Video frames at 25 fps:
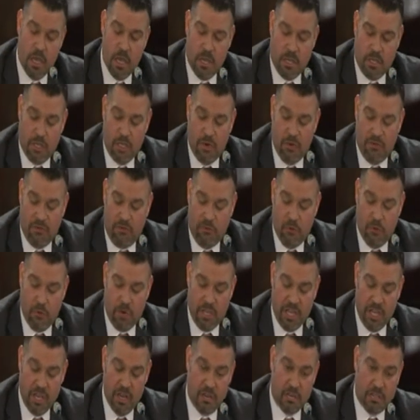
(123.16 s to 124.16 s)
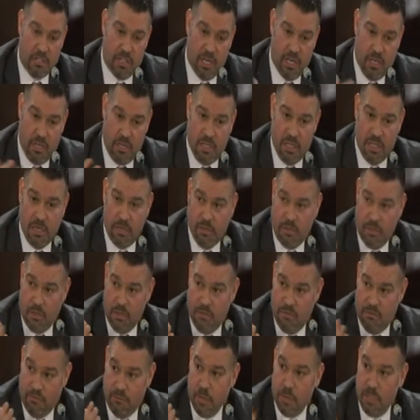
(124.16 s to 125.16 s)
4 years than
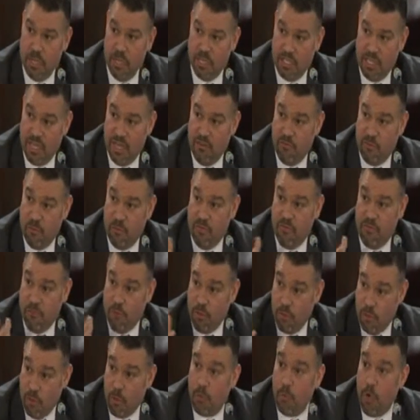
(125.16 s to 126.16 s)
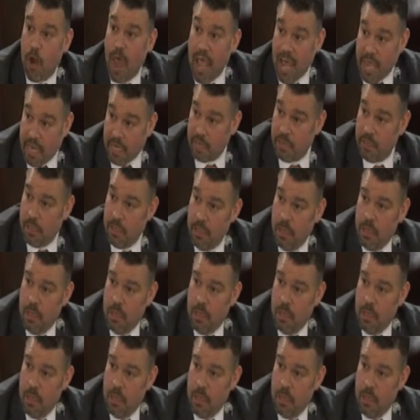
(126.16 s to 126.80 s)
a few years than ever before, they're right.